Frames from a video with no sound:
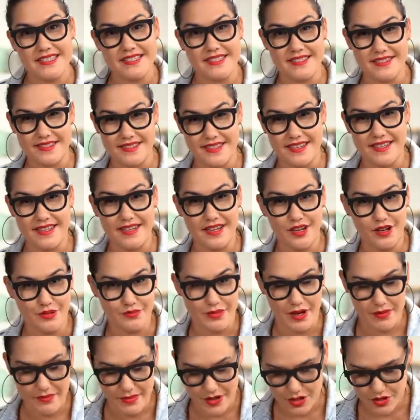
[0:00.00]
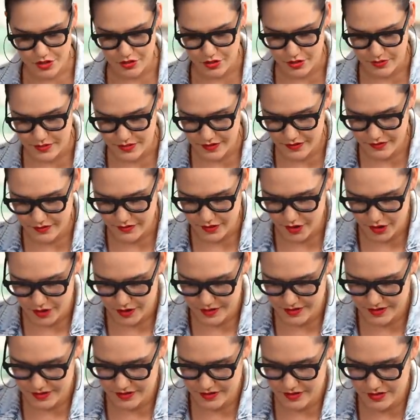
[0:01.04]
sear on my mushrooms
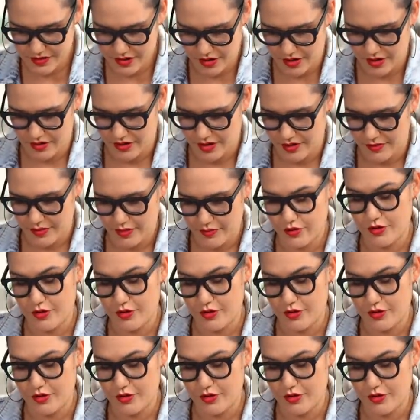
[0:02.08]
first. So I'm gonna